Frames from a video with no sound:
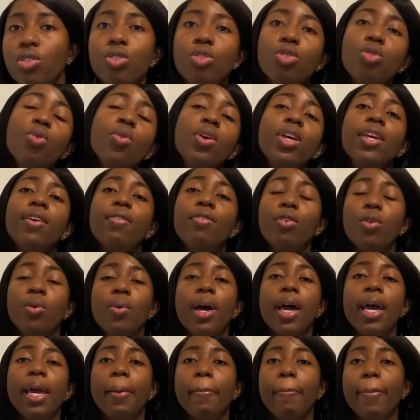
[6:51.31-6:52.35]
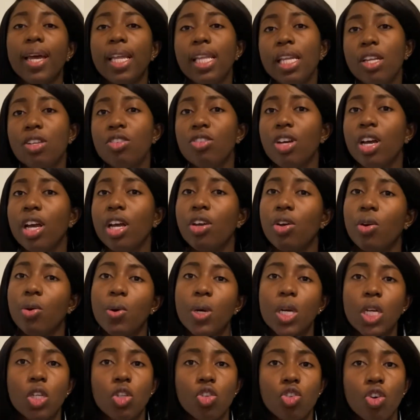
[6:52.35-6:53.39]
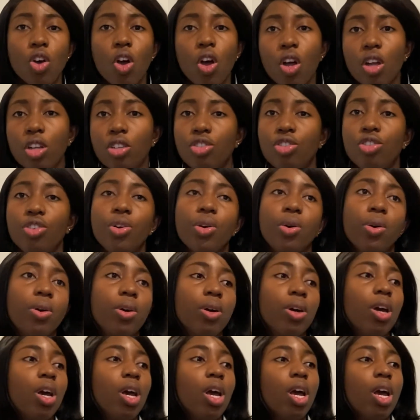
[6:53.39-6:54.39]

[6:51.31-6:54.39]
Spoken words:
So if you are a manager, you're a judge, you're